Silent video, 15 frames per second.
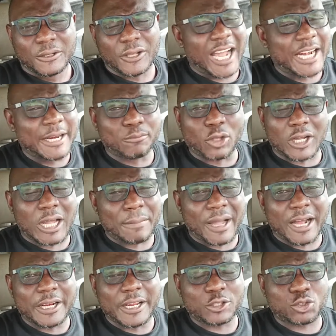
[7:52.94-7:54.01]
You heard him talk
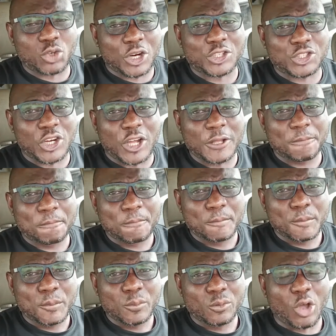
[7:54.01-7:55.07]
about the structure
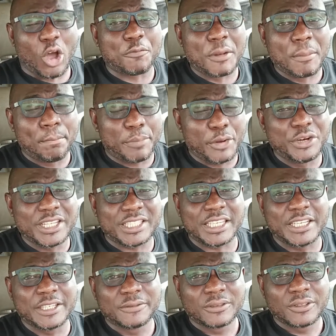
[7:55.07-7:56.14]
of
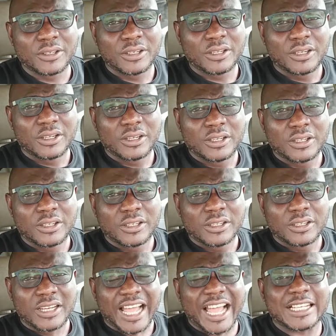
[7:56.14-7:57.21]
impunity
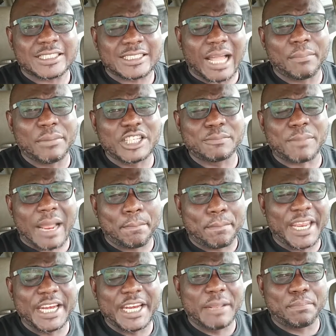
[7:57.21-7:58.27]
established by
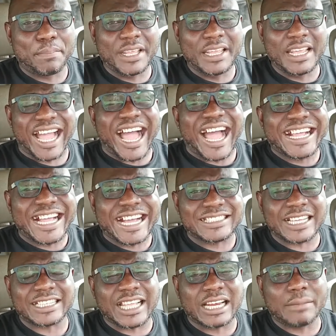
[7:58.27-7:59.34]
PDP and
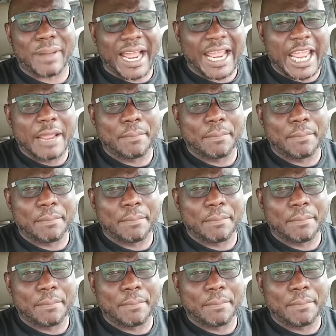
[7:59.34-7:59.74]
gazetted by